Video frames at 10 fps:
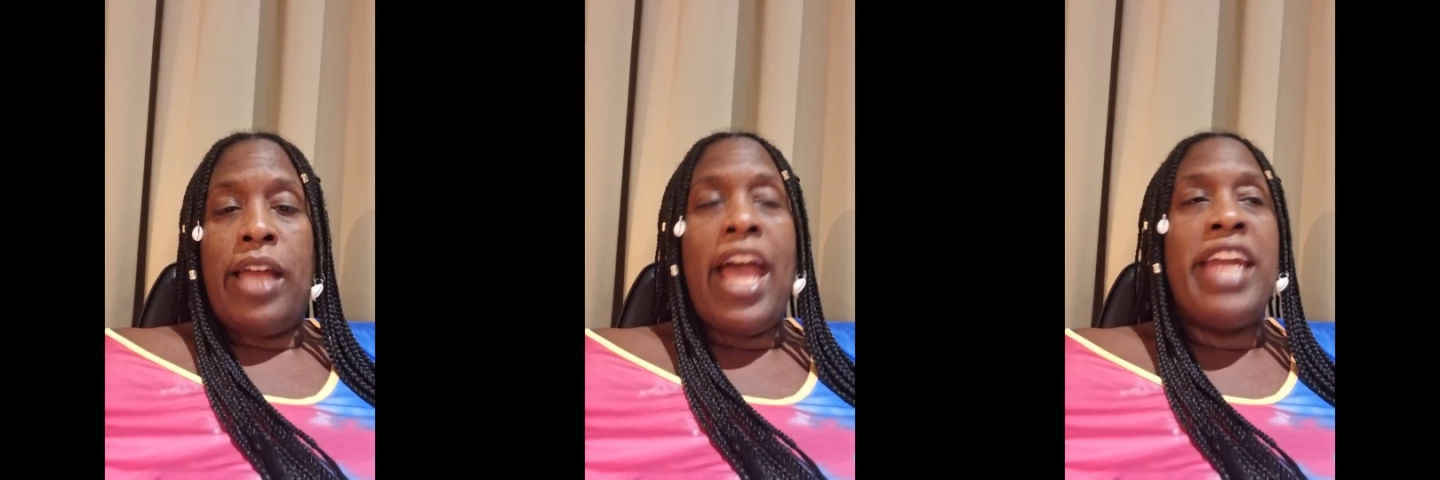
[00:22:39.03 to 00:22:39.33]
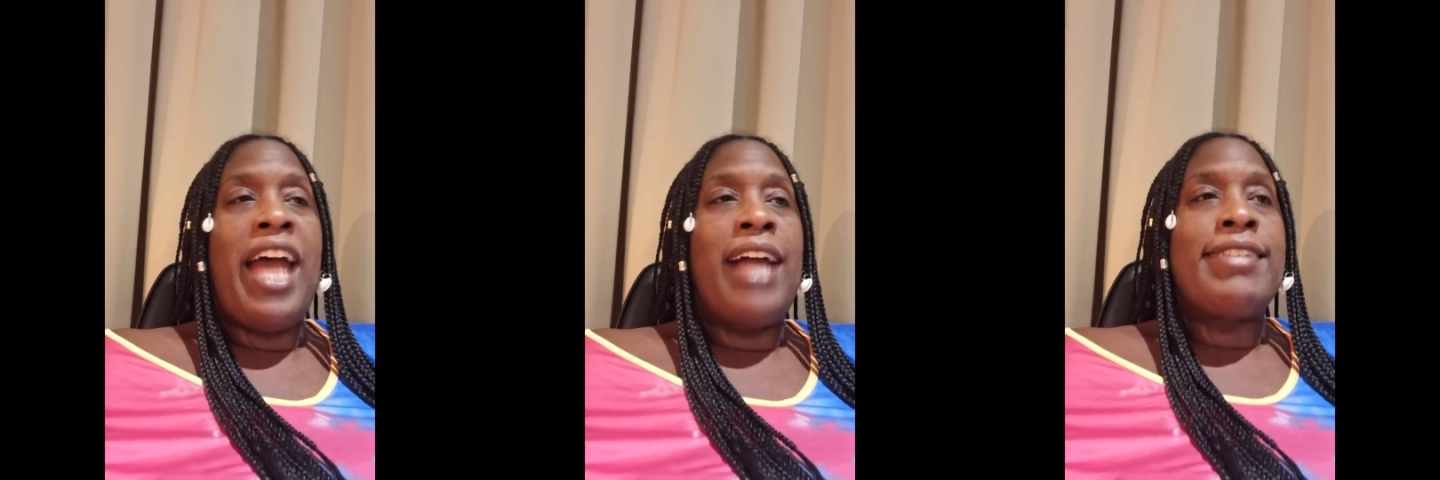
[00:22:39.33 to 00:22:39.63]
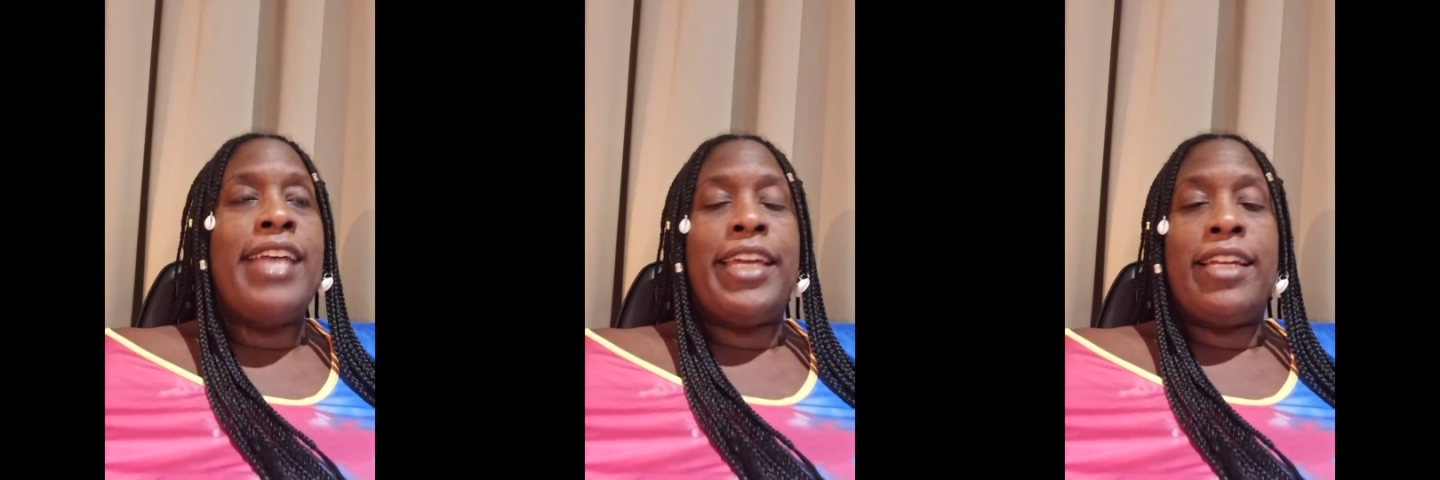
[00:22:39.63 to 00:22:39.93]
and not
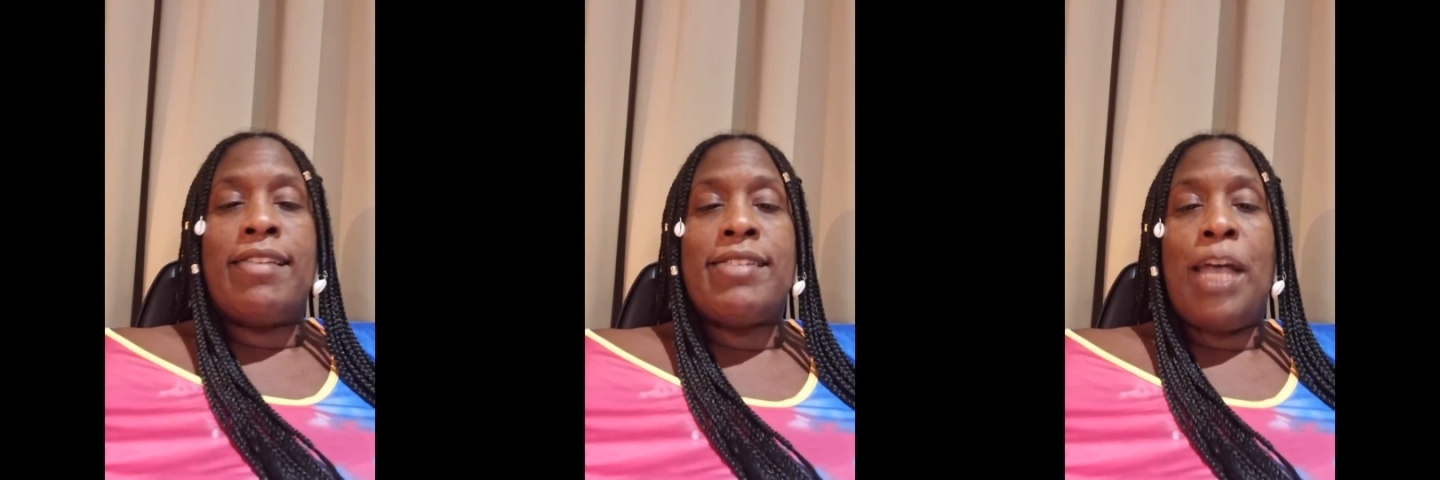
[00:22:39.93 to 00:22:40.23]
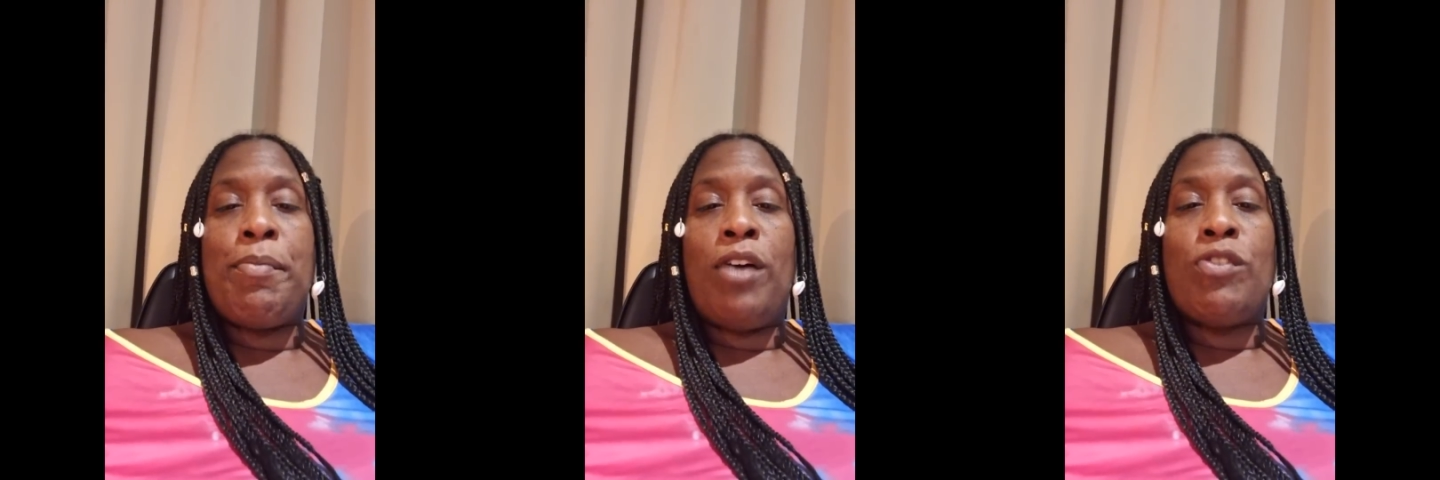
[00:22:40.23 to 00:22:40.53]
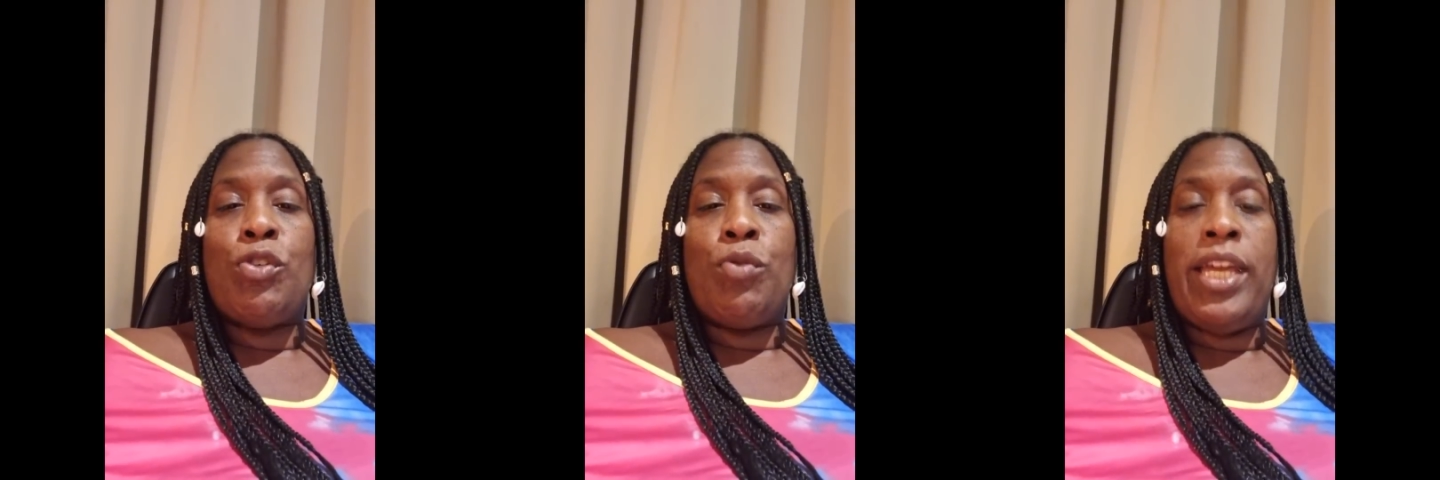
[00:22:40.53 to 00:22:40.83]
taking the time out
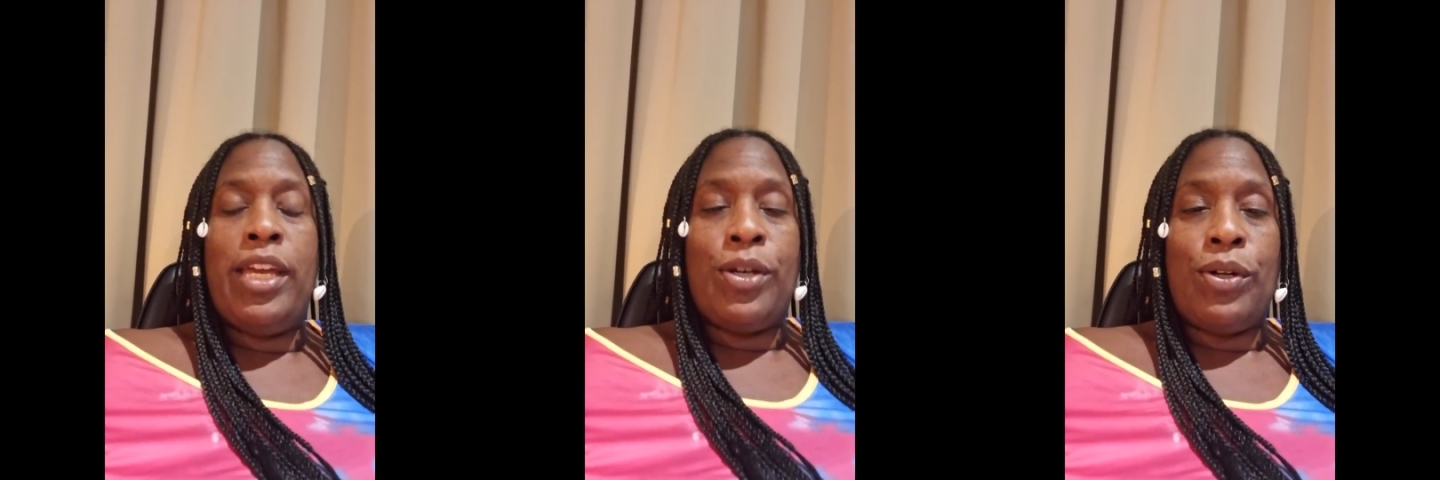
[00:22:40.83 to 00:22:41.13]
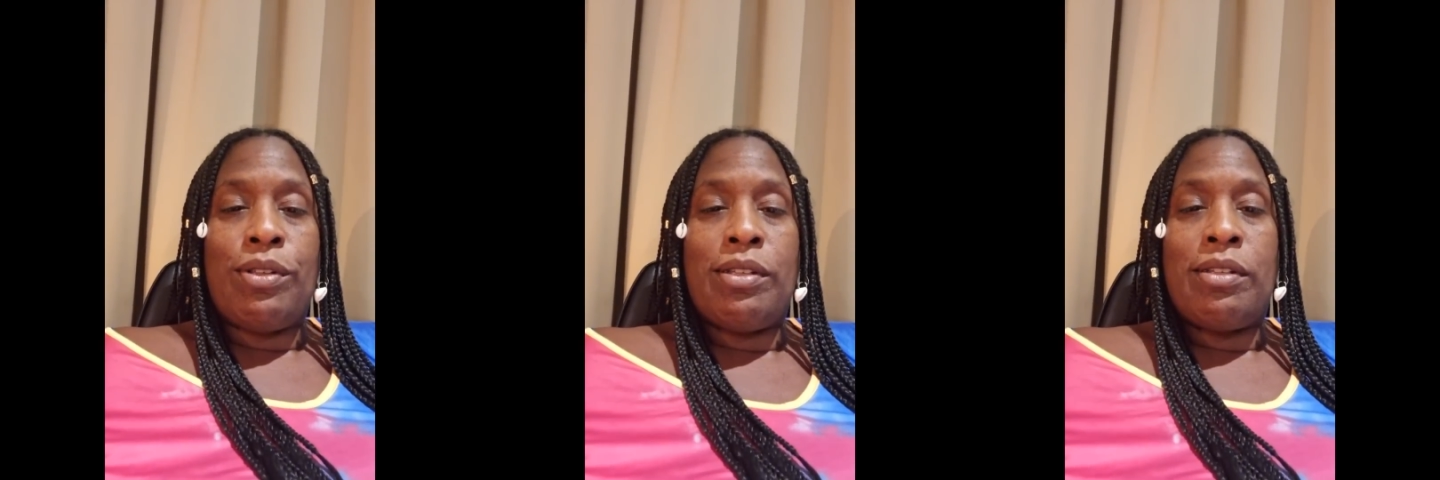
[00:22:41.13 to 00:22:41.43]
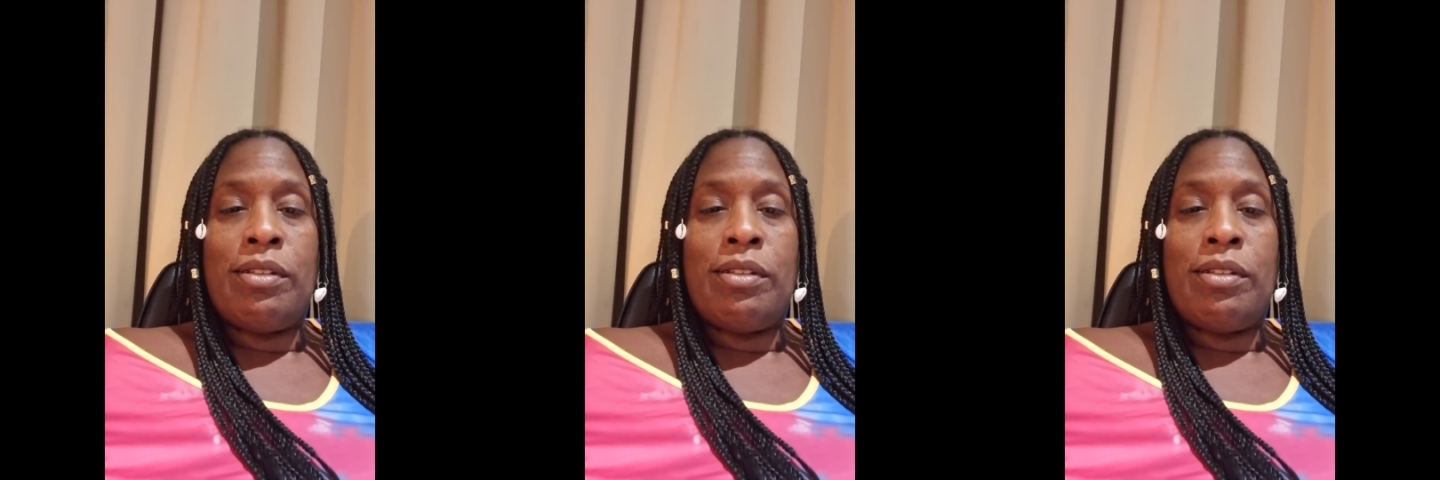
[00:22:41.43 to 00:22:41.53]
to heal,